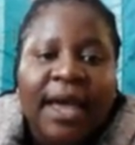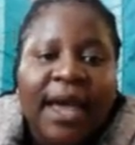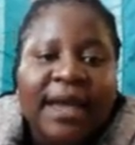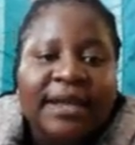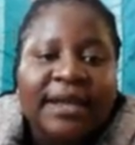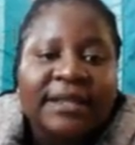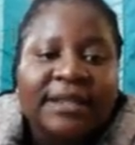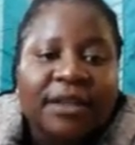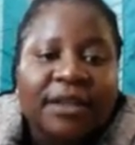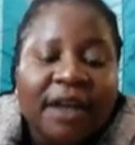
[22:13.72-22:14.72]
And in
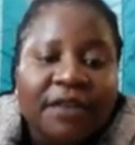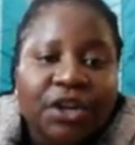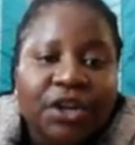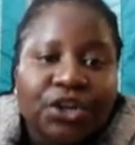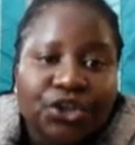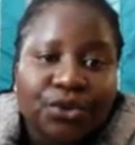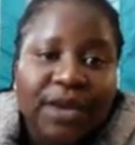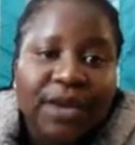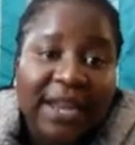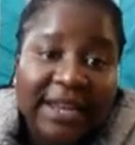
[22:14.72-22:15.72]
South Africa,
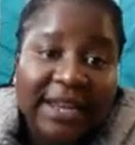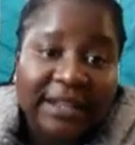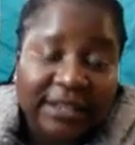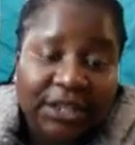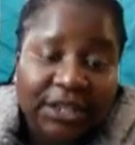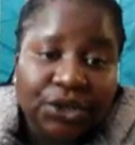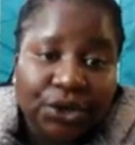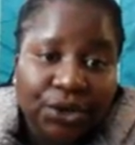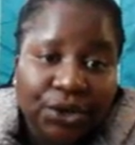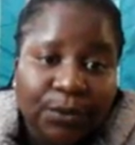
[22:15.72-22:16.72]
during an El Nino,
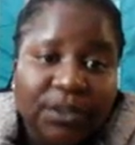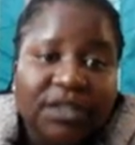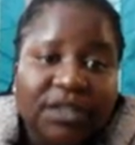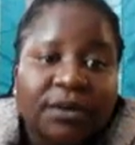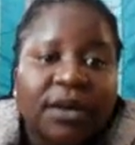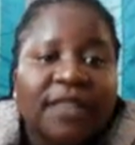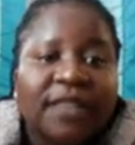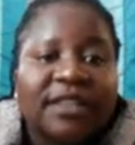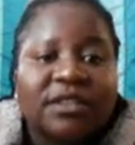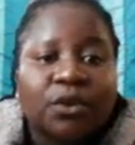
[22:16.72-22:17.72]

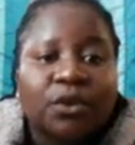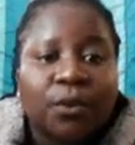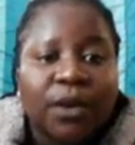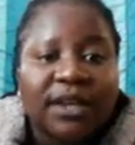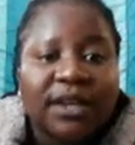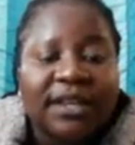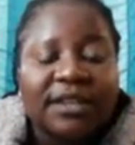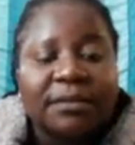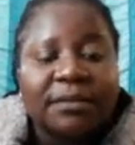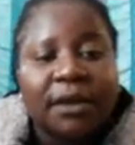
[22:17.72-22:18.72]
when
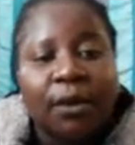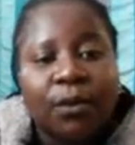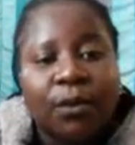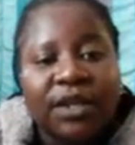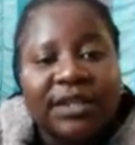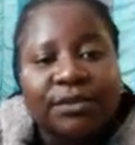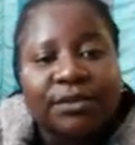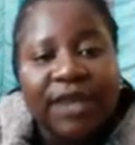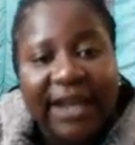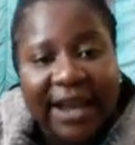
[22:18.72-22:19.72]
these winds
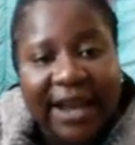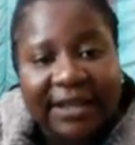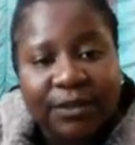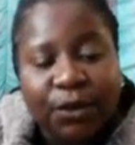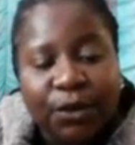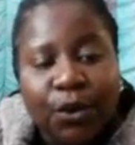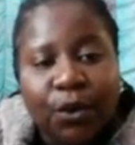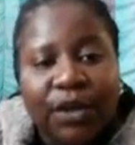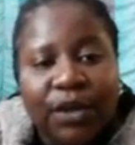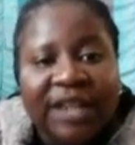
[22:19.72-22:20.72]
relax, we
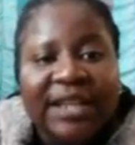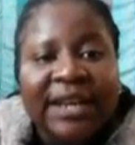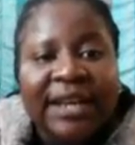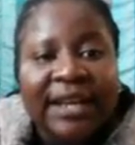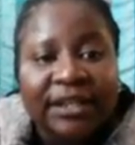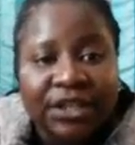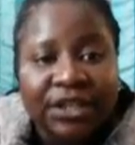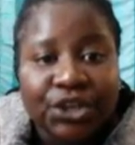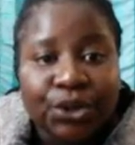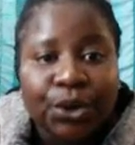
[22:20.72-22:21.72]
call that an El
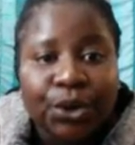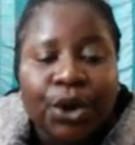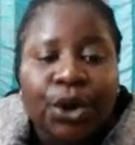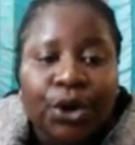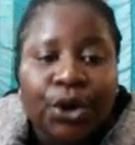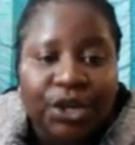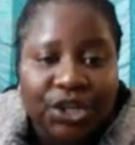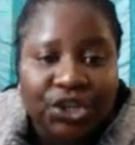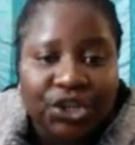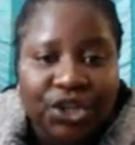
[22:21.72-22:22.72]
Nino
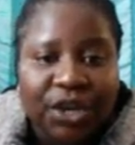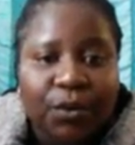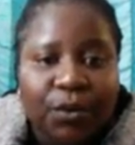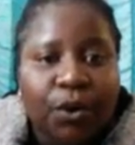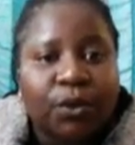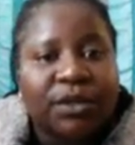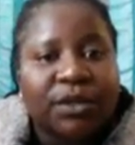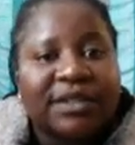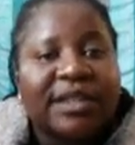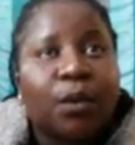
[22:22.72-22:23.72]
condition, and
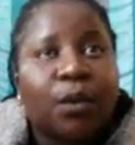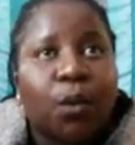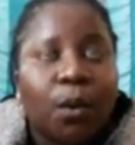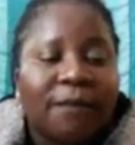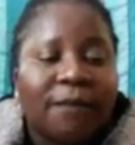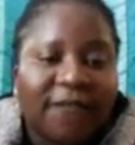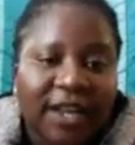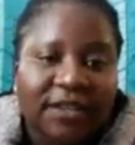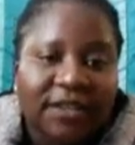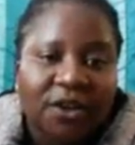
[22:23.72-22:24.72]
it's the warm
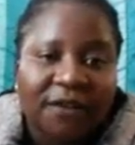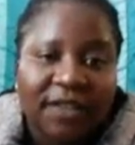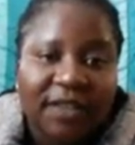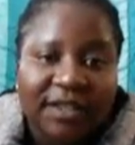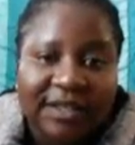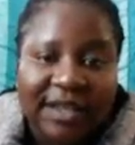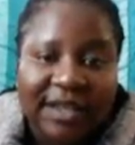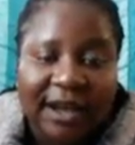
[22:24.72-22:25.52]
phase of this